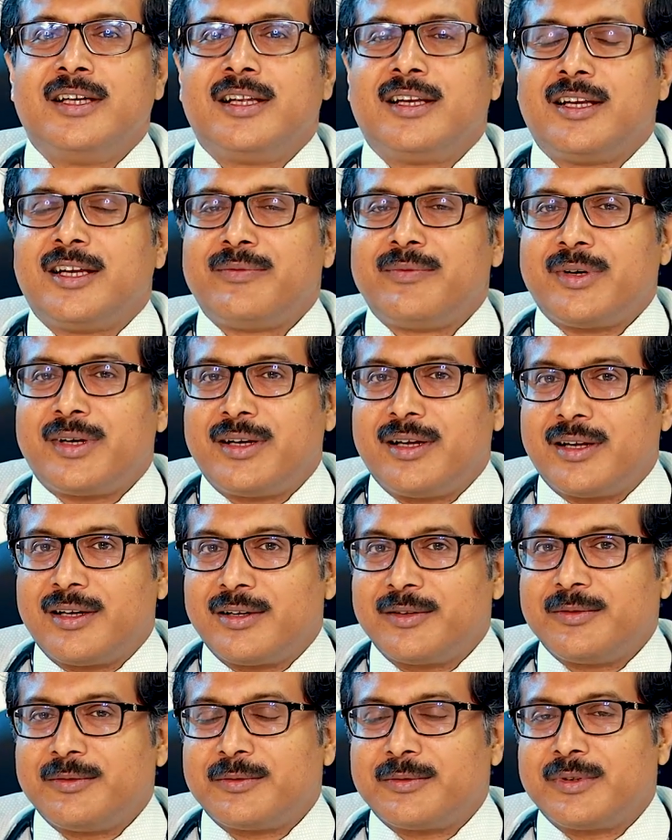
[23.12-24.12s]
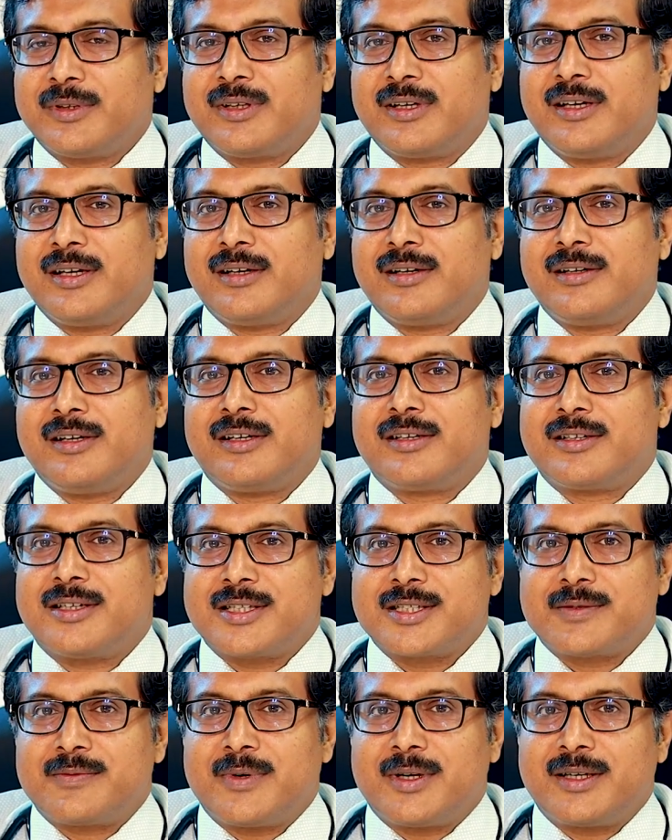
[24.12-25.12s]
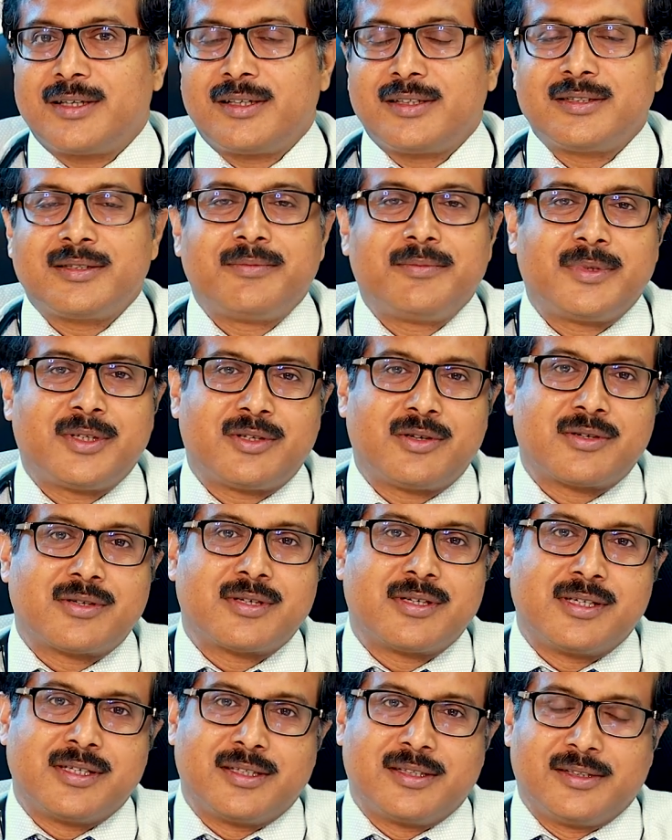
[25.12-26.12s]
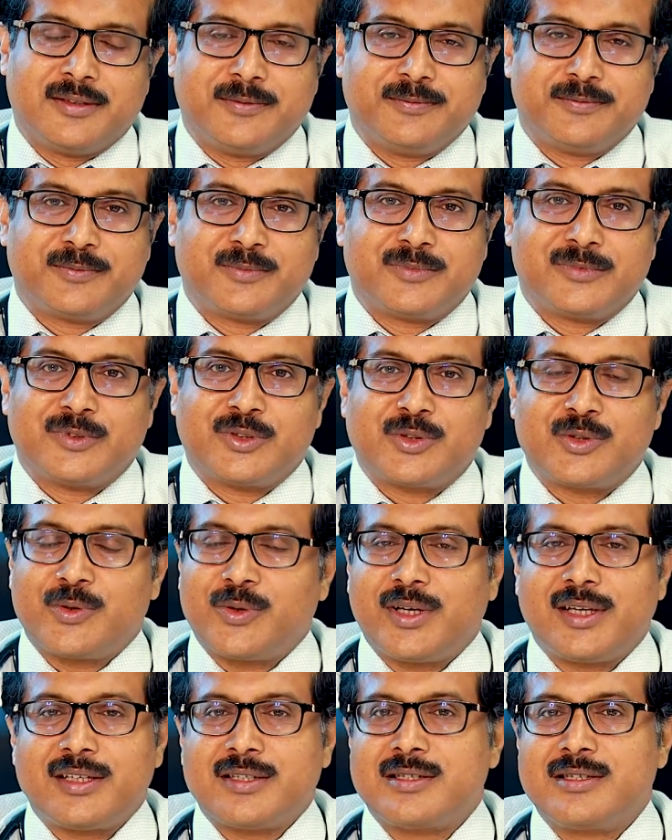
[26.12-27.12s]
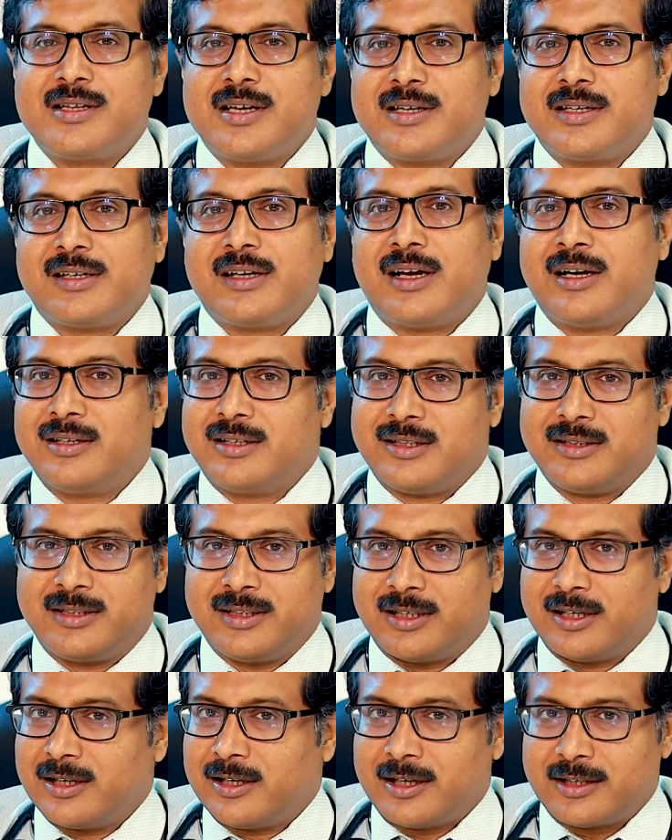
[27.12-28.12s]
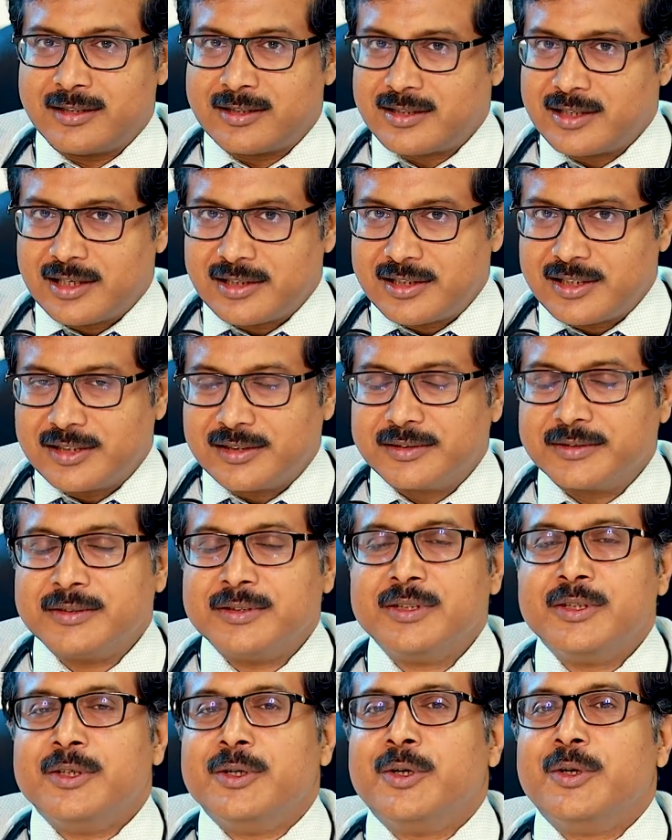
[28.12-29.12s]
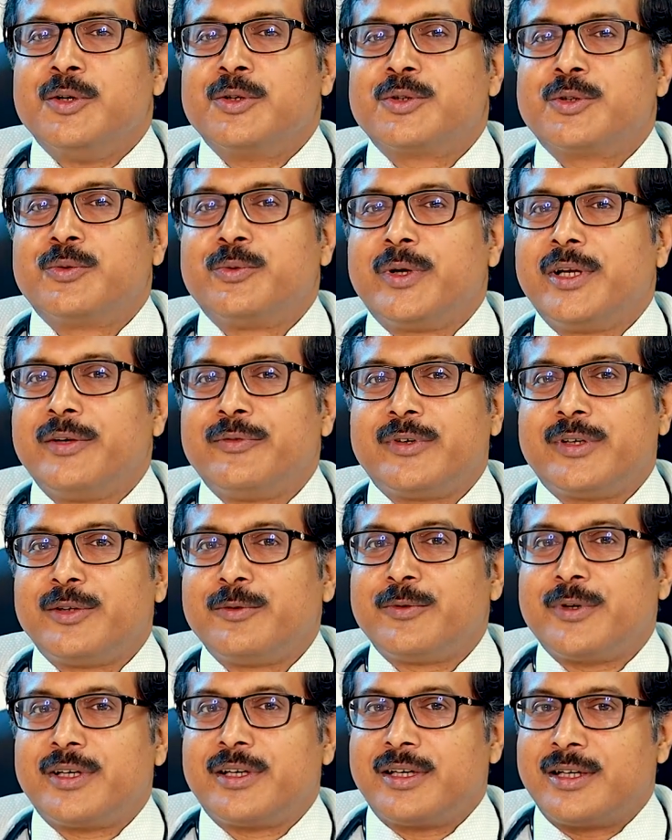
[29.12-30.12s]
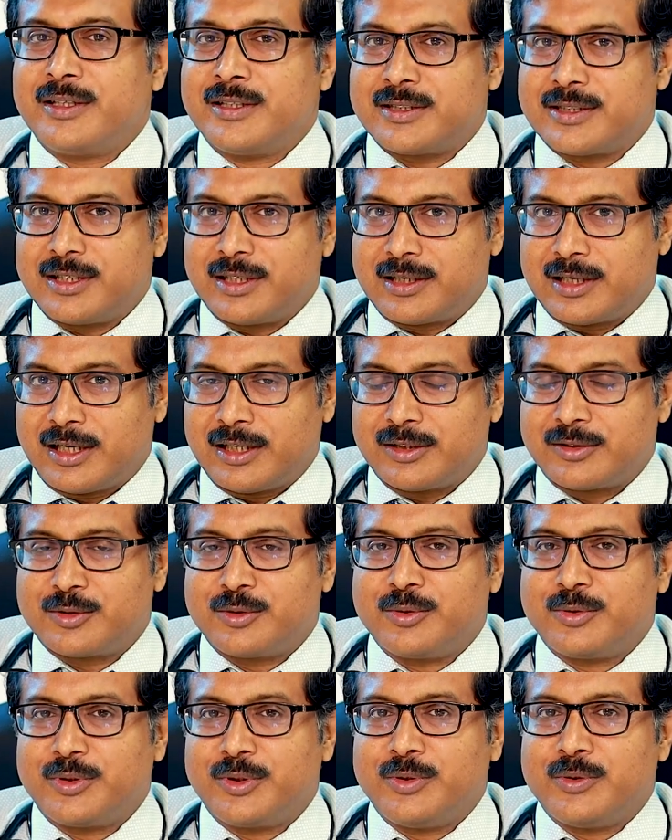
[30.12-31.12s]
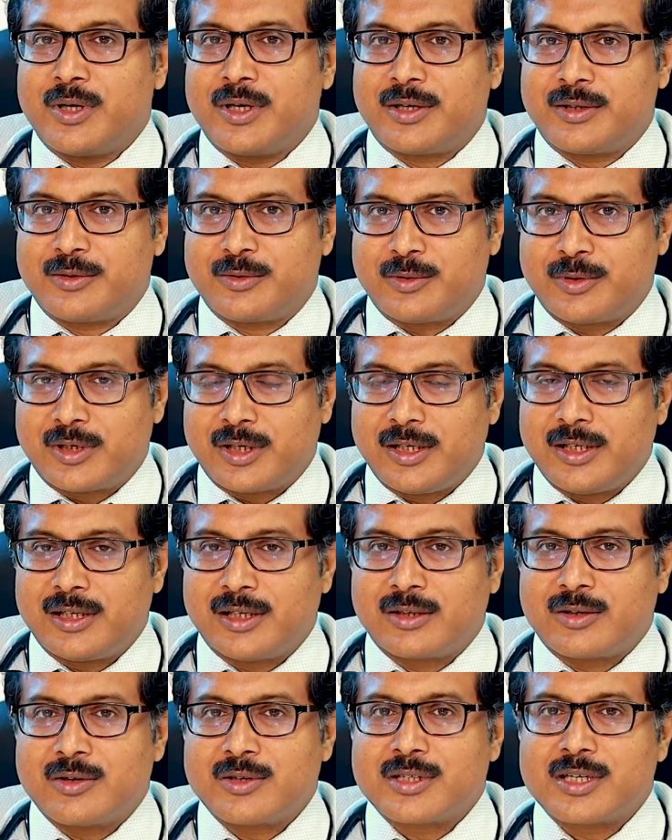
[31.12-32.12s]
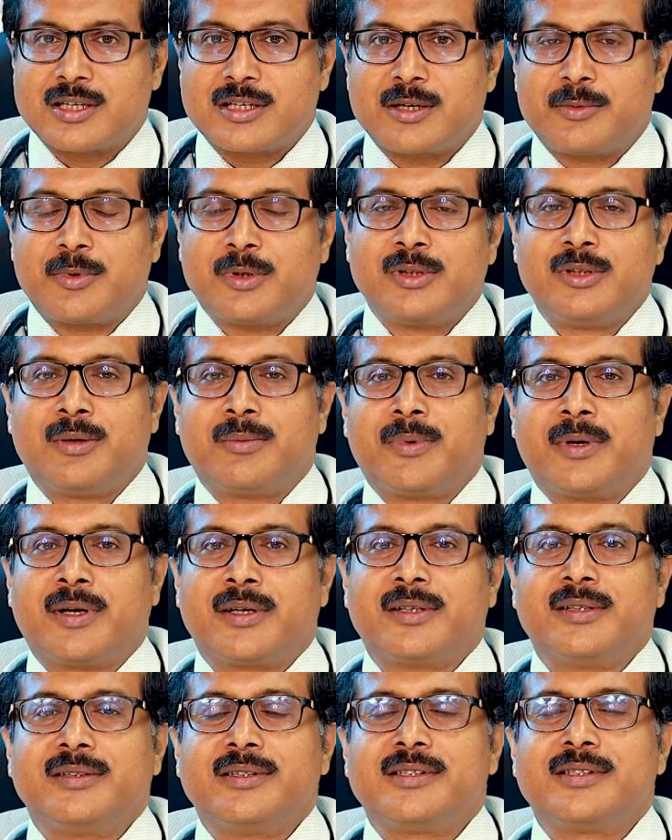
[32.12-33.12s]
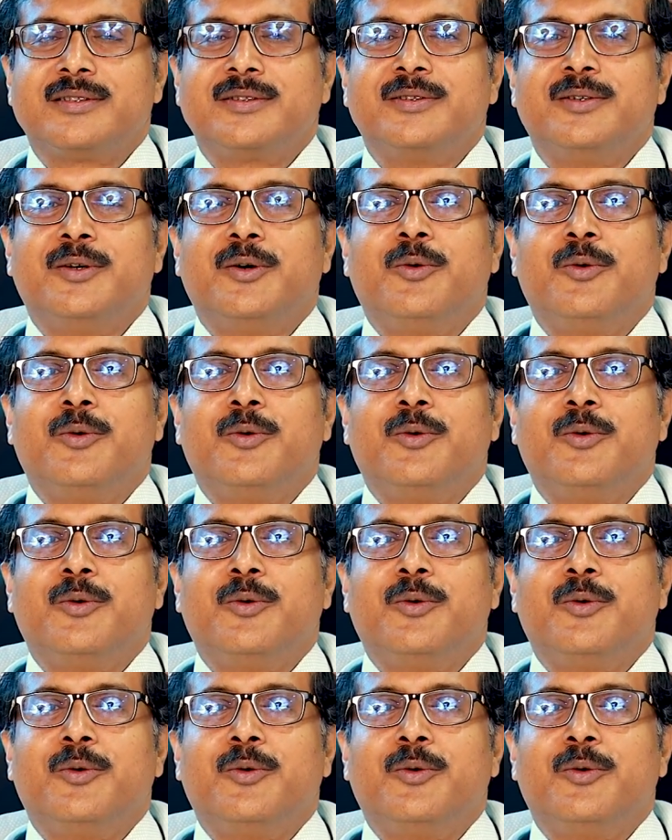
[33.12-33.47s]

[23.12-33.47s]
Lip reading: Let me tell you, kidney transplant is a major surgery. So it is done under general anesthesia. So whenever you are anesthetized, so you are totally unconscious about the operations.